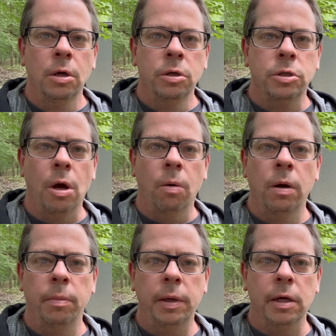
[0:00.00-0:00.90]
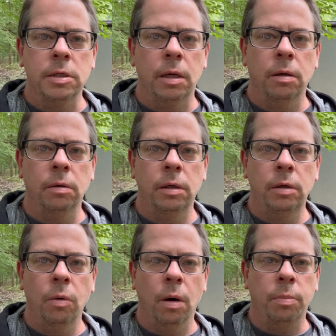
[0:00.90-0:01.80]
So, because I know that
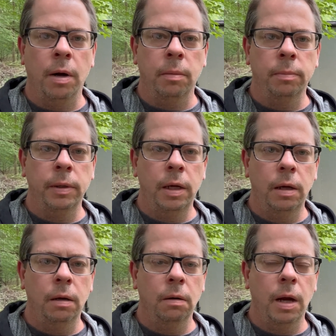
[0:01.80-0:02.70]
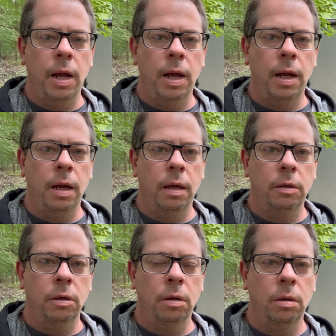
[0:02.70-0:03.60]
you are probably here
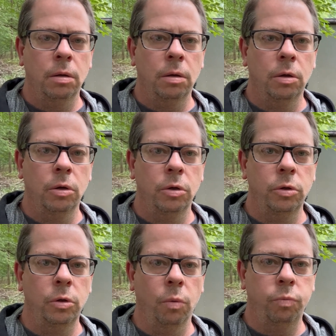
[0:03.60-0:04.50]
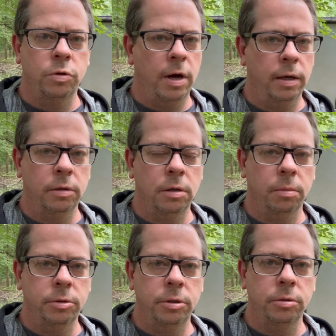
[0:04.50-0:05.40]
and you're trying to
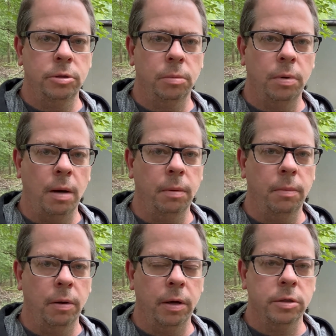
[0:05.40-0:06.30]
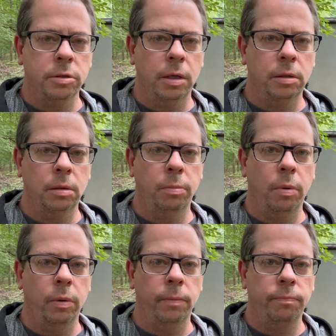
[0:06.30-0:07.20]
troubleshoot your problem, I'll get straight to the
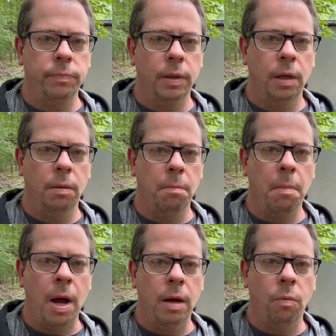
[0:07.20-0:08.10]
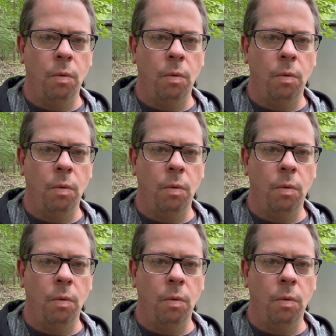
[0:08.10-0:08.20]
point. My